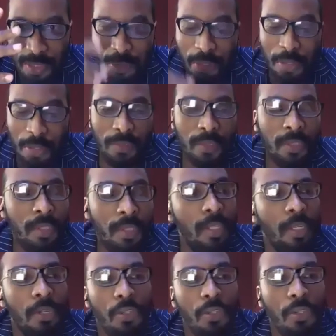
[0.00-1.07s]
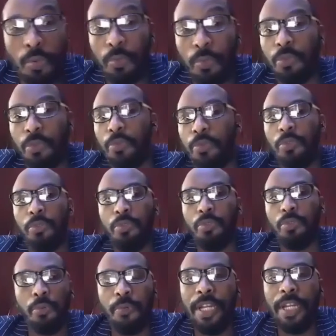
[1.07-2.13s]
you know.
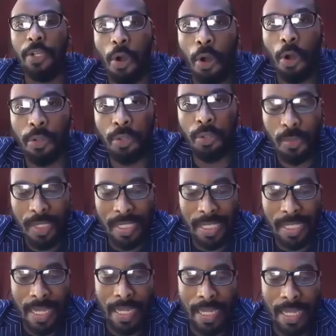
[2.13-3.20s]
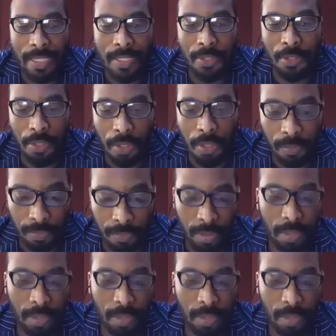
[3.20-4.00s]
You read all those things, you know,